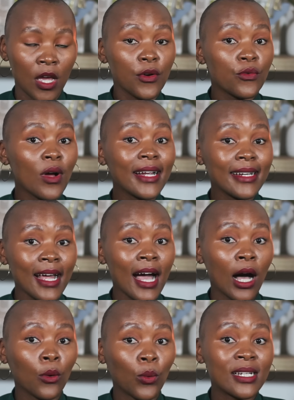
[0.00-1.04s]
Right
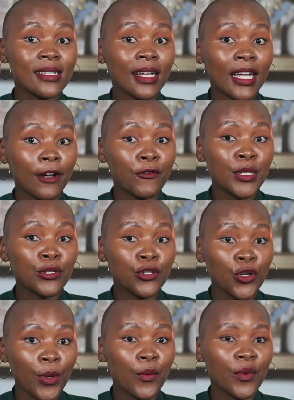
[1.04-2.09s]
now, what is the government
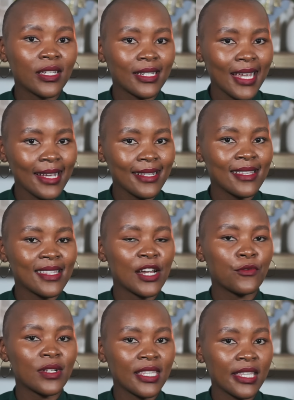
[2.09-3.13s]
doing with the taxes they are
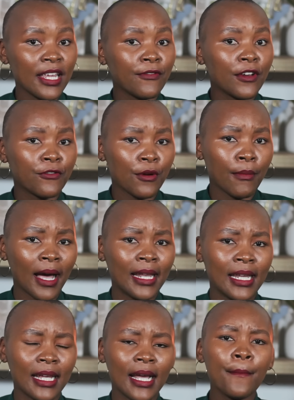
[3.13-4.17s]
receiving from
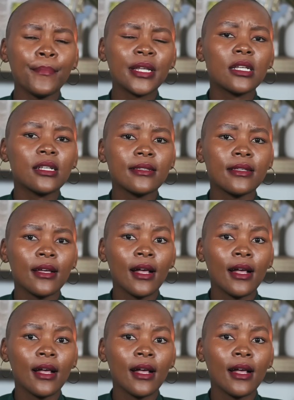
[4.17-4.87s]
mining companies?